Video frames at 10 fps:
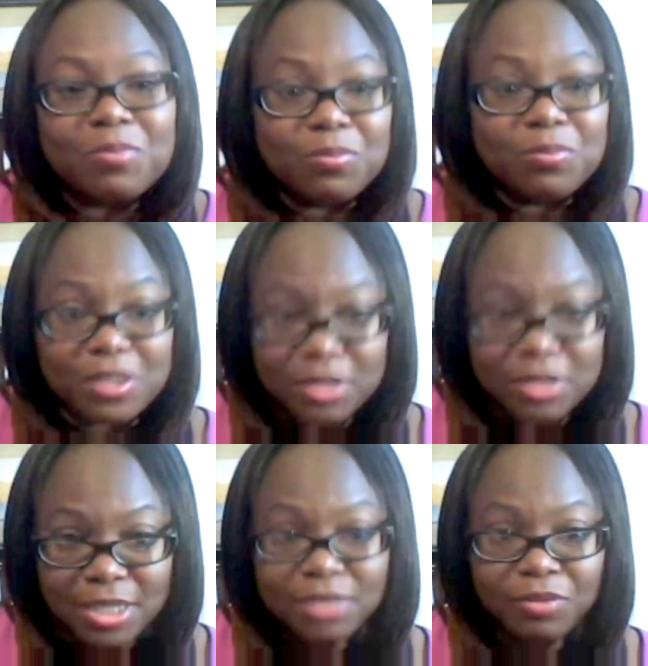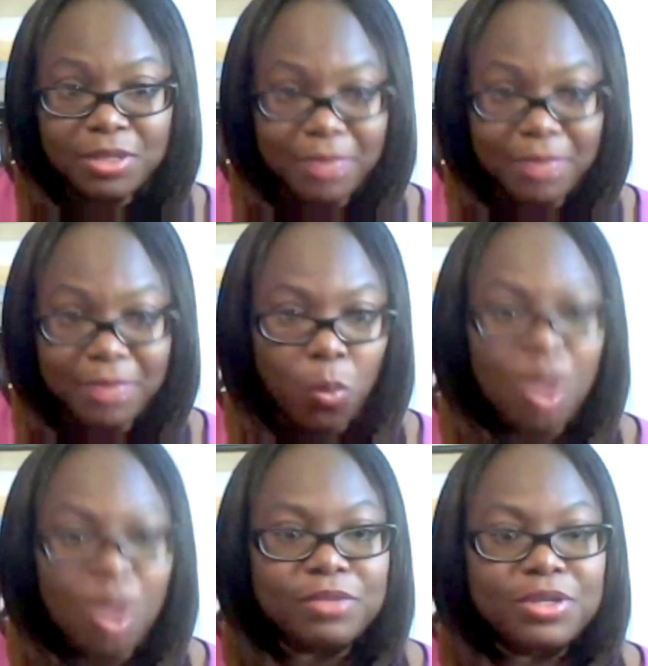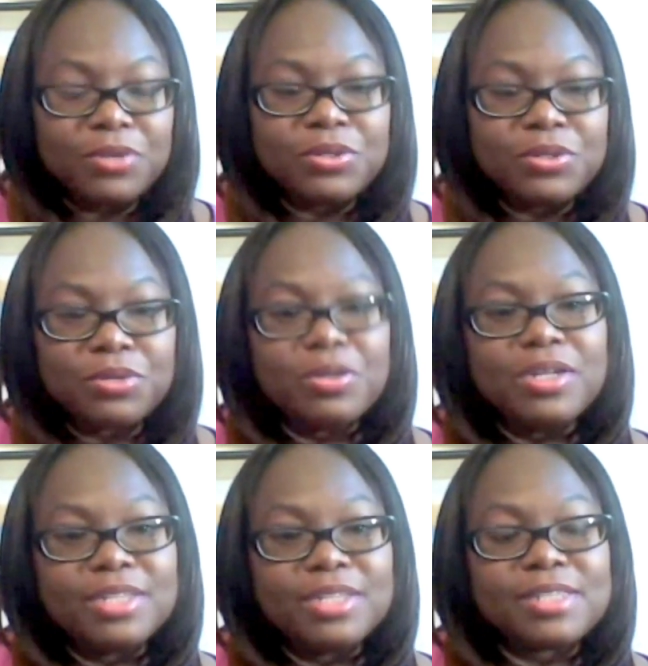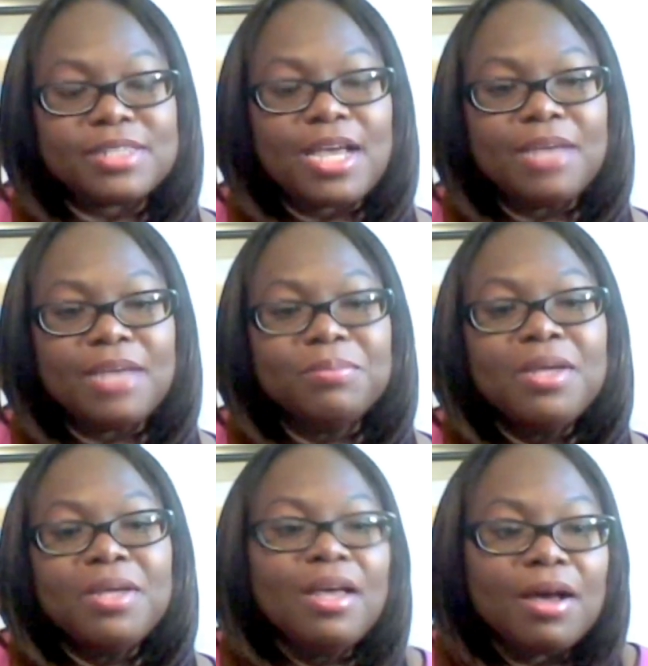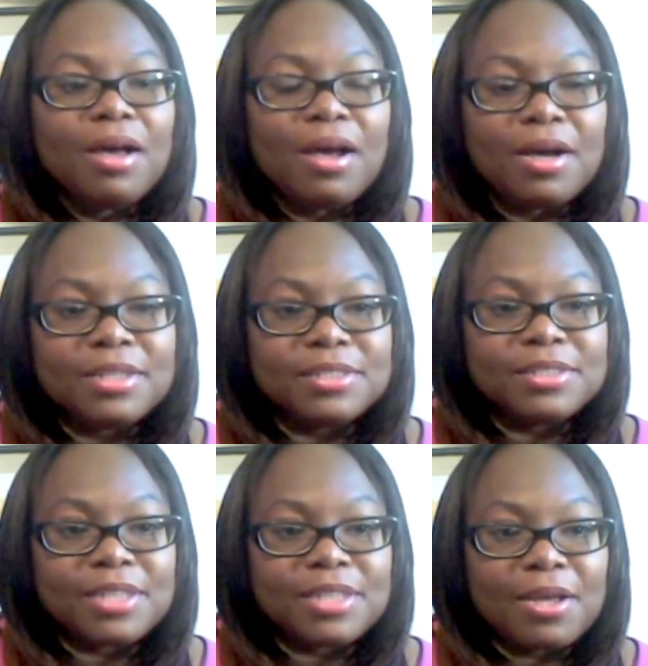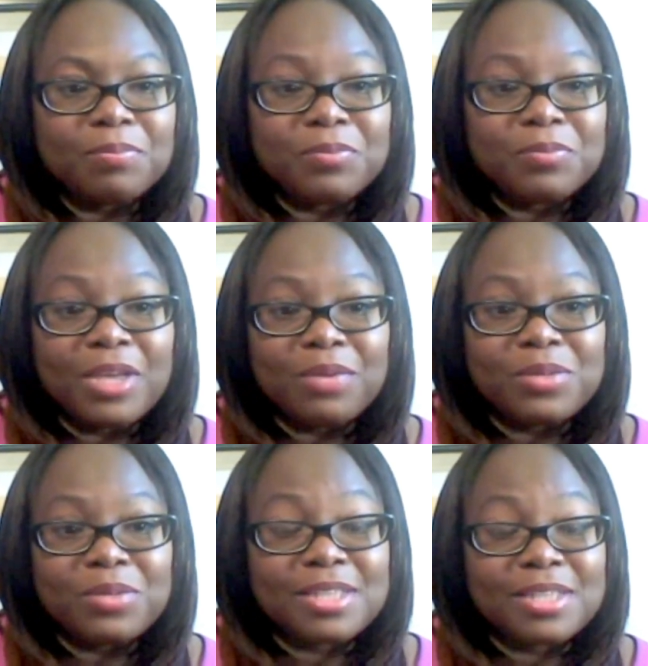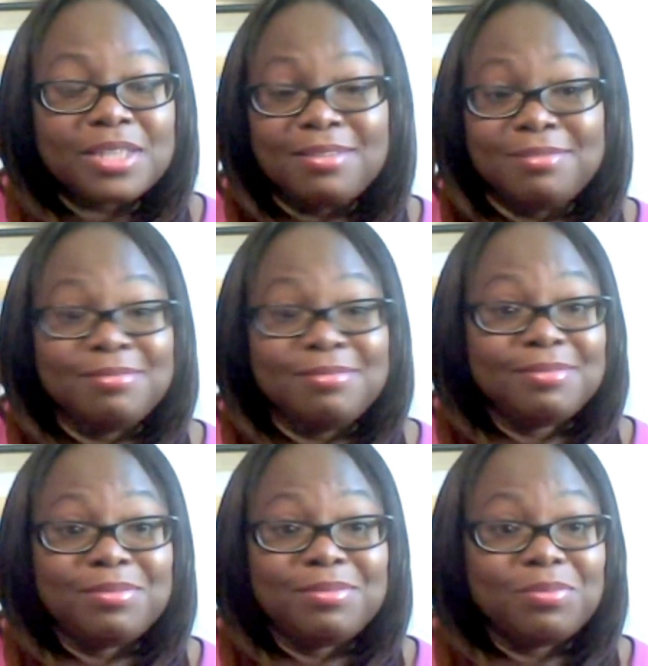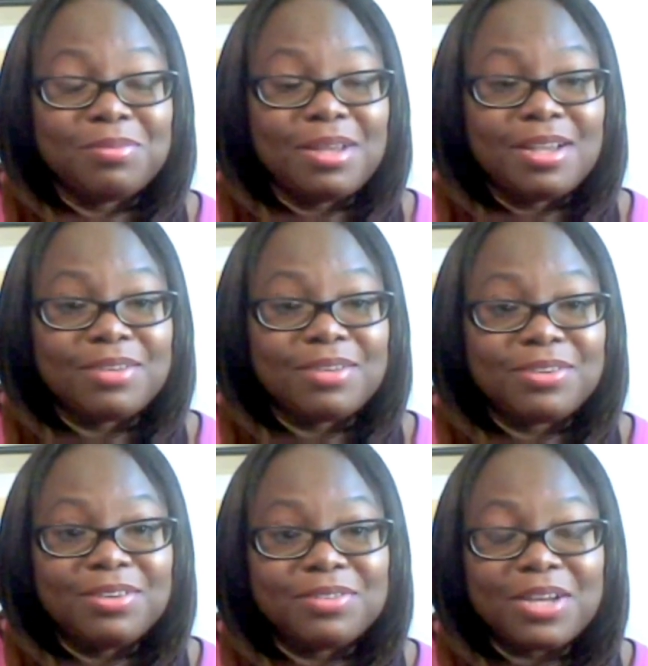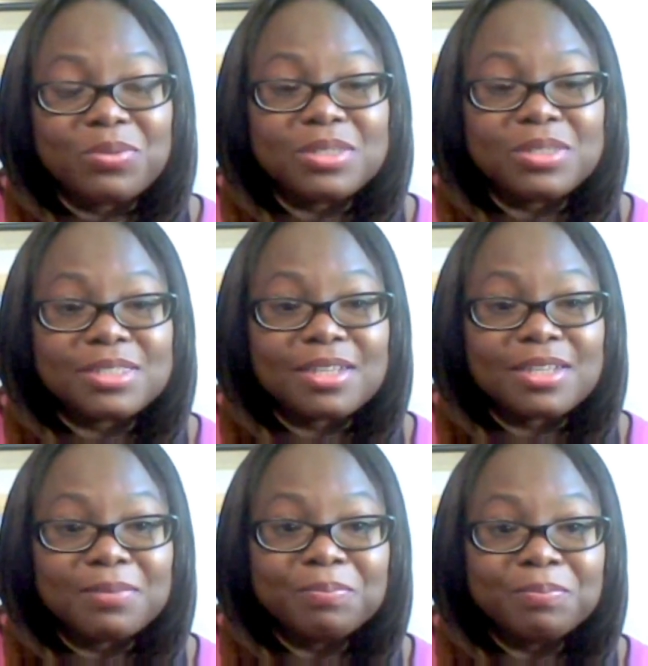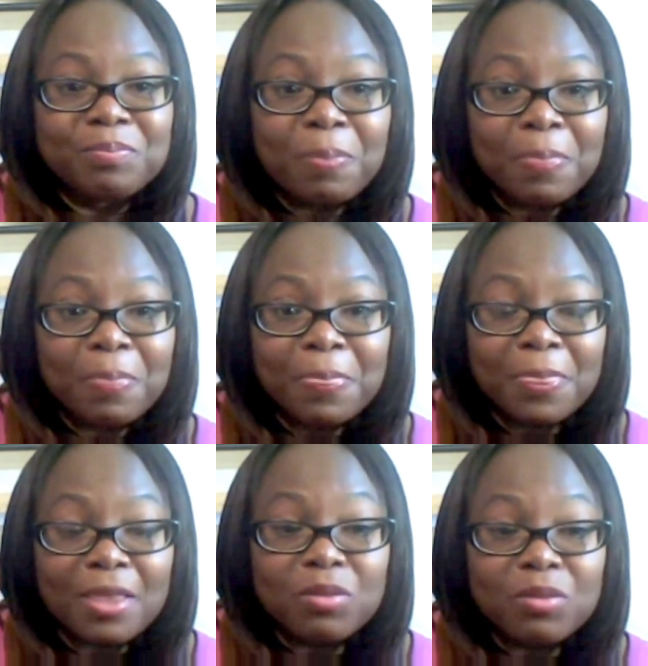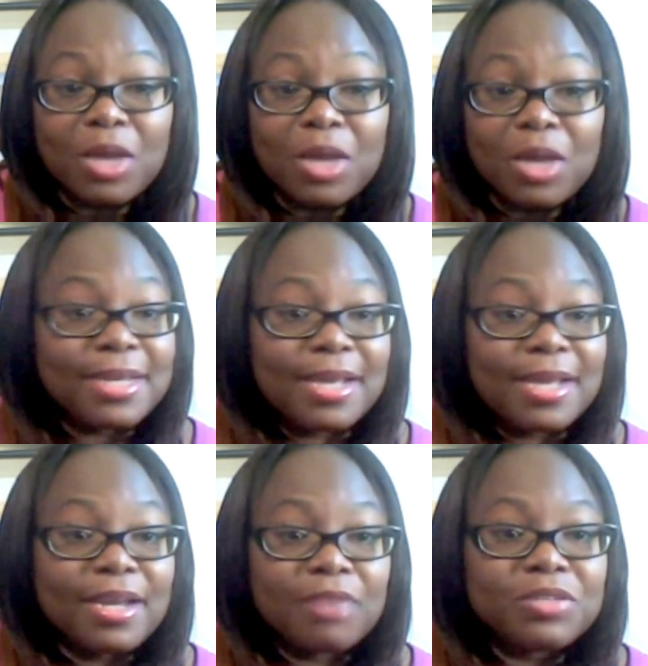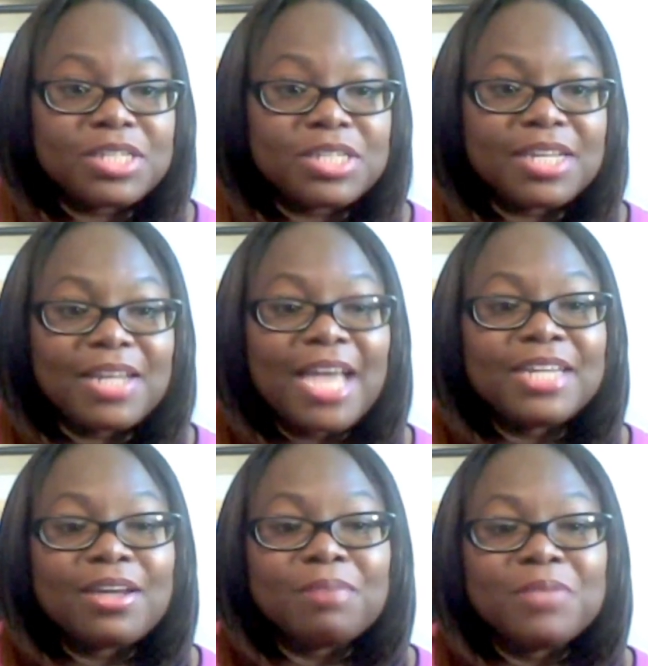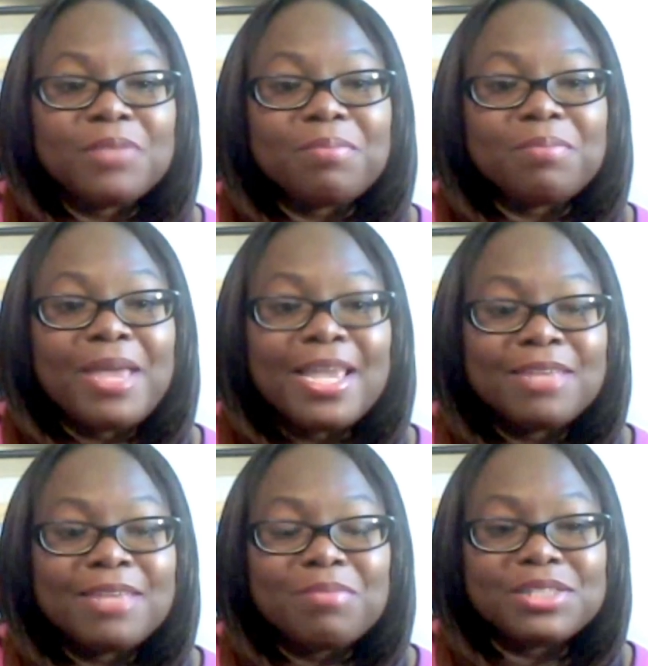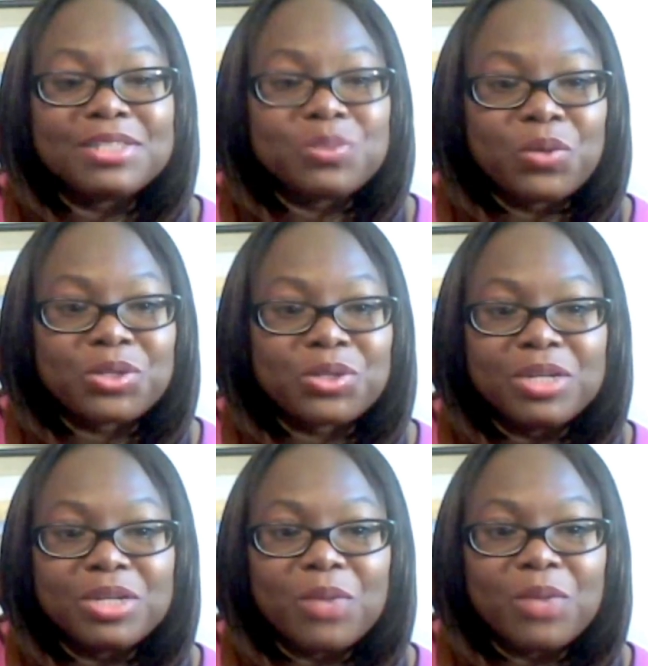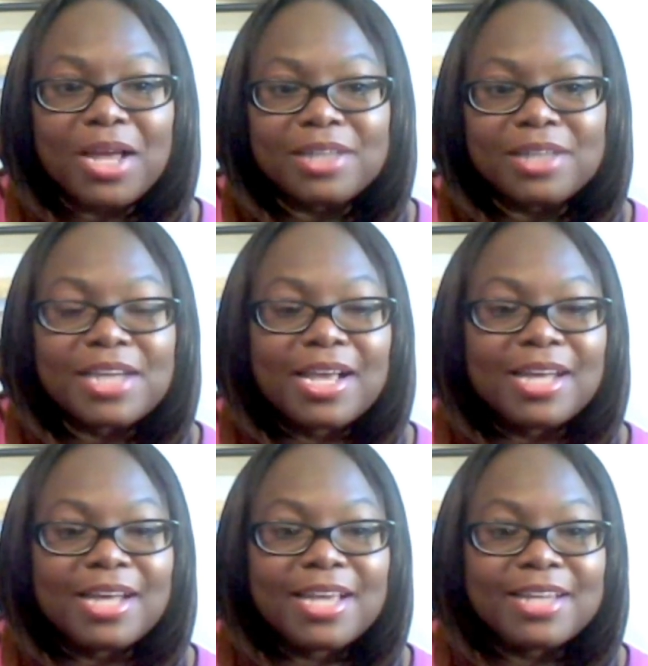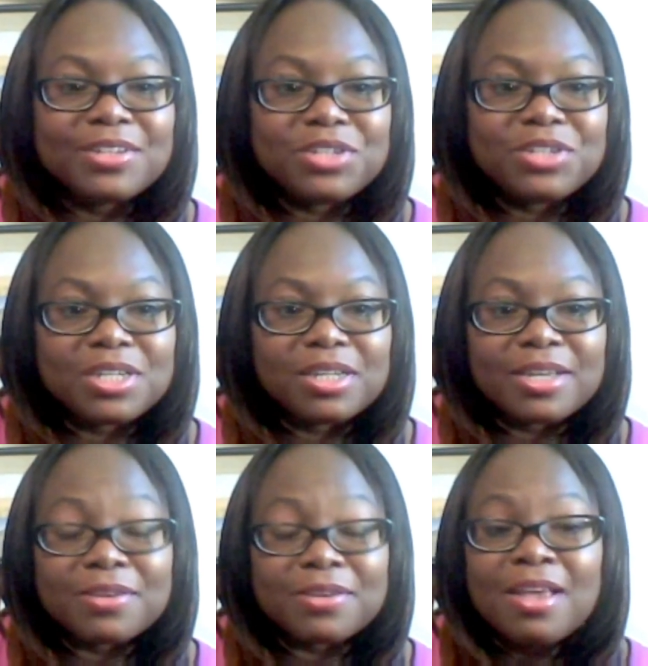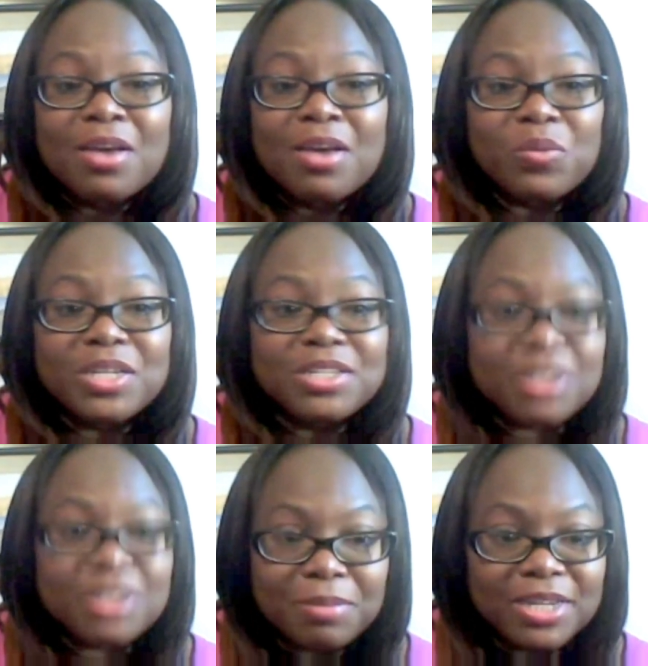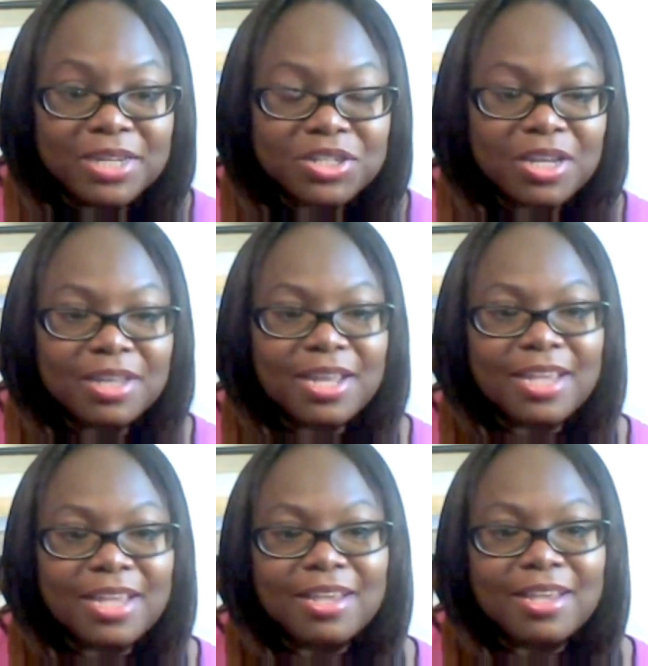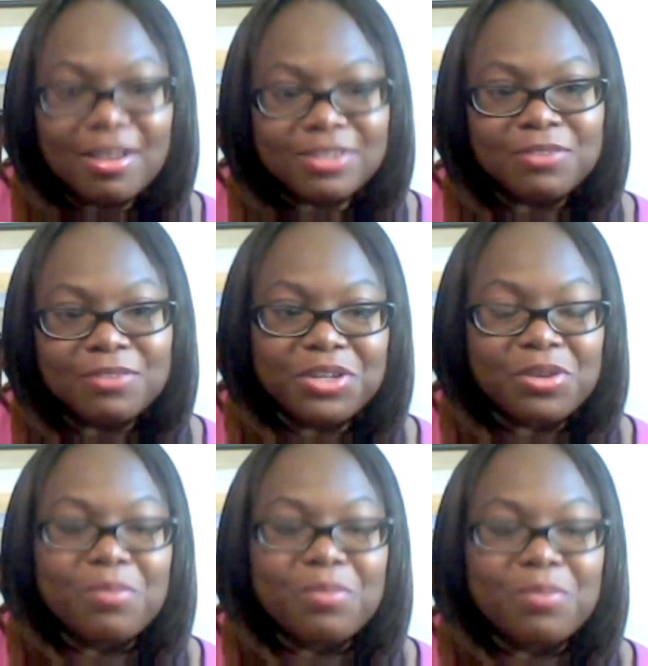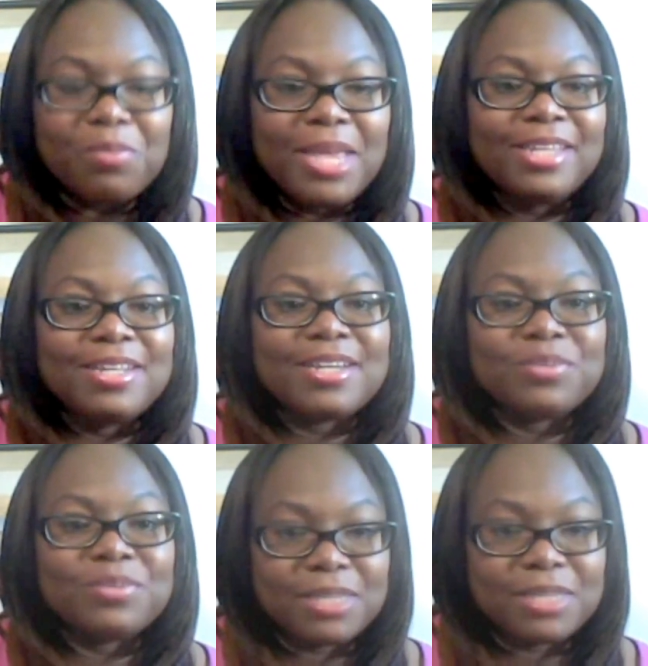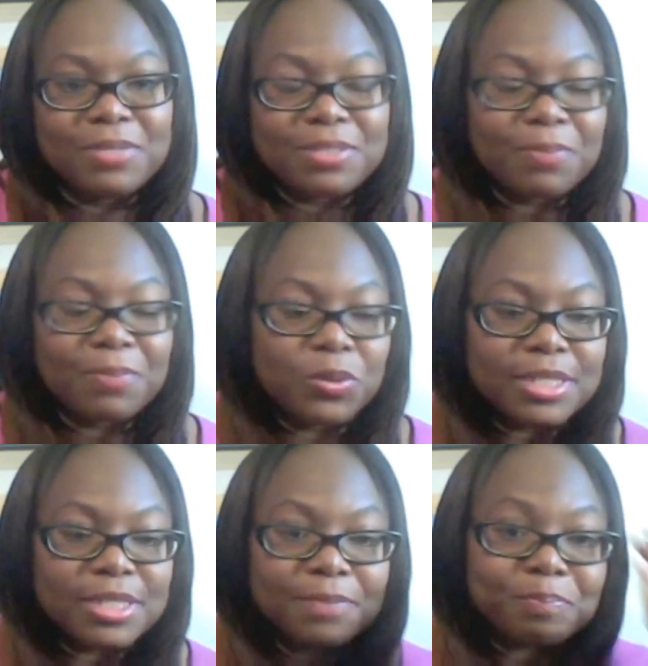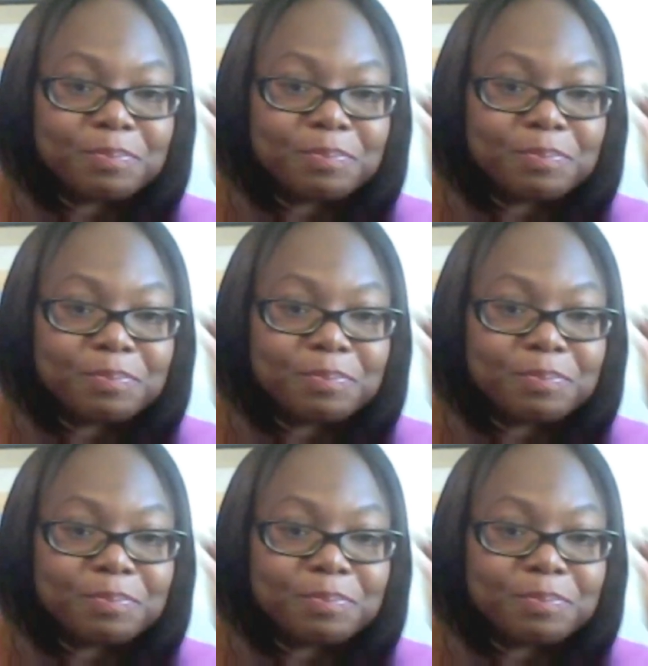successfully make one video during this time. And that was, I don't know, that was a day that everything lined up, that pain meds worked really well, and I had energy, and with determination I got the video made and was able to post it.